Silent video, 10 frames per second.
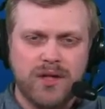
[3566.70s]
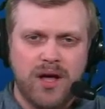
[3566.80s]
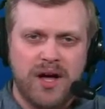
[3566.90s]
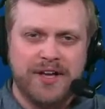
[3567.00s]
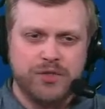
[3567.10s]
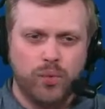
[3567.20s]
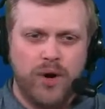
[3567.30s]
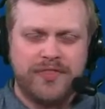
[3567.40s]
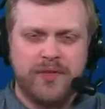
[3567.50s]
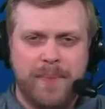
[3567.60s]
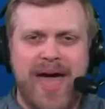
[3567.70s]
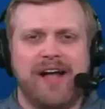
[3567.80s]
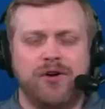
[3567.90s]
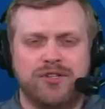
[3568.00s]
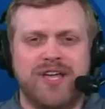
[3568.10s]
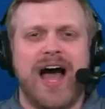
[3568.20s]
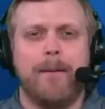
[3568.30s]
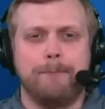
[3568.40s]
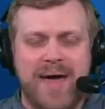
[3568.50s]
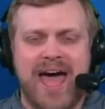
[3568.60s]
uh, is what the Packers
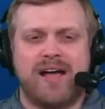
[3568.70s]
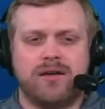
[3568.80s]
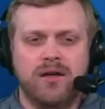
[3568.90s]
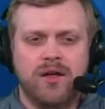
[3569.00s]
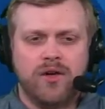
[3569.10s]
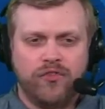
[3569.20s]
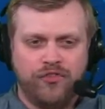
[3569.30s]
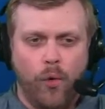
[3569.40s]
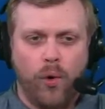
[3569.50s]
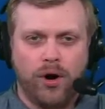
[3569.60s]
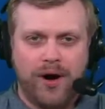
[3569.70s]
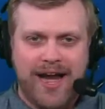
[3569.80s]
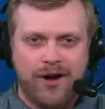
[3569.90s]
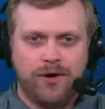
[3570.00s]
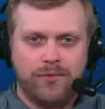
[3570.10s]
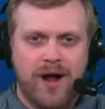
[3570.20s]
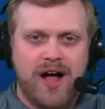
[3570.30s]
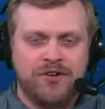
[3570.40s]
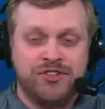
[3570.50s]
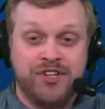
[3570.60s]
got back for Aaron
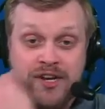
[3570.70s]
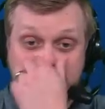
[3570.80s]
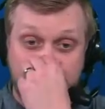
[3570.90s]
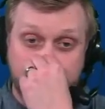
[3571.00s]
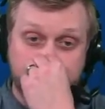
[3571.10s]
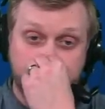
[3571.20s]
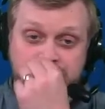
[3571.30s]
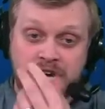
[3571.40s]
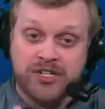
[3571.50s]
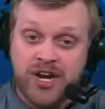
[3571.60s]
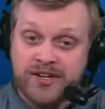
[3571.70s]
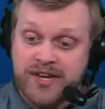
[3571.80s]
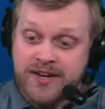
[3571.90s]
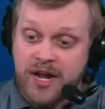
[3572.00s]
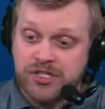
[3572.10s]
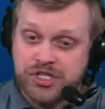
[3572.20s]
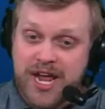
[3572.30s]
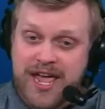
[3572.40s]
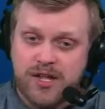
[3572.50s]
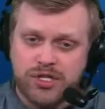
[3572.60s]
Rodgers. It, it, does, tr it does
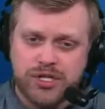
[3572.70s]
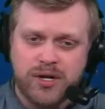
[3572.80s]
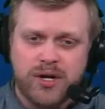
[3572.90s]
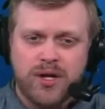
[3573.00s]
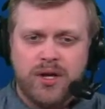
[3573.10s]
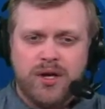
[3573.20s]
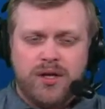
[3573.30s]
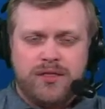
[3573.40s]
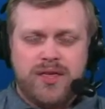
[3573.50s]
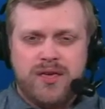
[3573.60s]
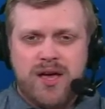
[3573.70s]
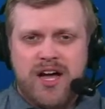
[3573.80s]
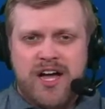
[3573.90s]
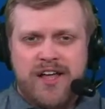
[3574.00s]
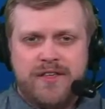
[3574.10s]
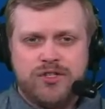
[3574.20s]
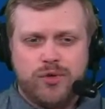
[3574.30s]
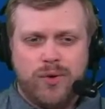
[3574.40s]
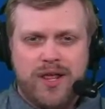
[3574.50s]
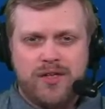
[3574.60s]
change the, uh, the
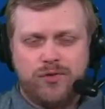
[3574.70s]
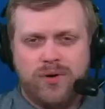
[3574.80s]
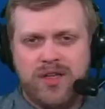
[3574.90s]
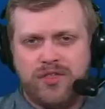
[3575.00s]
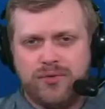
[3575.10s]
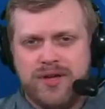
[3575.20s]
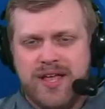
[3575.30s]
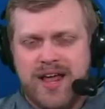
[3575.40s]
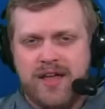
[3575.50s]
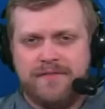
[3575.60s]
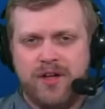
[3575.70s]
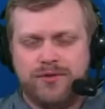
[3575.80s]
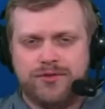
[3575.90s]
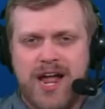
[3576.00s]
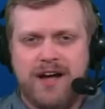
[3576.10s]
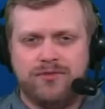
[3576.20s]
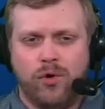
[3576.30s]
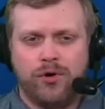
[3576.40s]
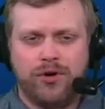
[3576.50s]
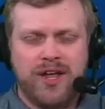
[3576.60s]
twenty twenty-three N F L draft
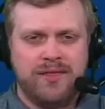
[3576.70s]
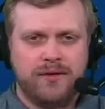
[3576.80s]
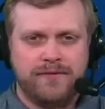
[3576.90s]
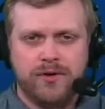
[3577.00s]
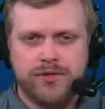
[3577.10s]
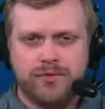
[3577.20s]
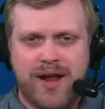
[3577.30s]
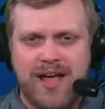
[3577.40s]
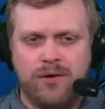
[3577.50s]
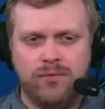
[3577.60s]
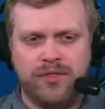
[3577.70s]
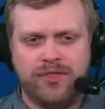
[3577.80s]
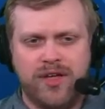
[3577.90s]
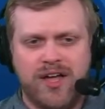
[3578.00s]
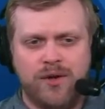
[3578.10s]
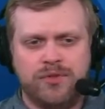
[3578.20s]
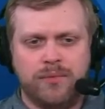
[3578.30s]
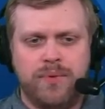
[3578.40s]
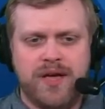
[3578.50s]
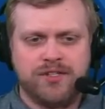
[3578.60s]
order in the first round with, uh, with the
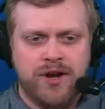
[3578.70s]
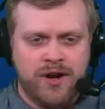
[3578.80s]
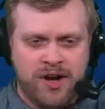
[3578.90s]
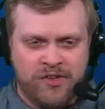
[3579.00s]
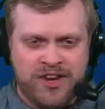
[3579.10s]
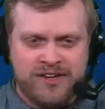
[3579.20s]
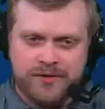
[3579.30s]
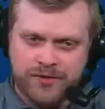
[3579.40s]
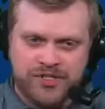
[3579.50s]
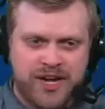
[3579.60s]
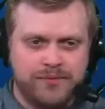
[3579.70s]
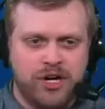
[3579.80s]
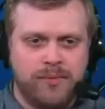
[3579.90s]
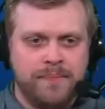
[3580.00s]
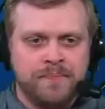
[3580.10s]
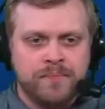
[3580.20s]
picks. So here, here are the details. Great job, Jeremy.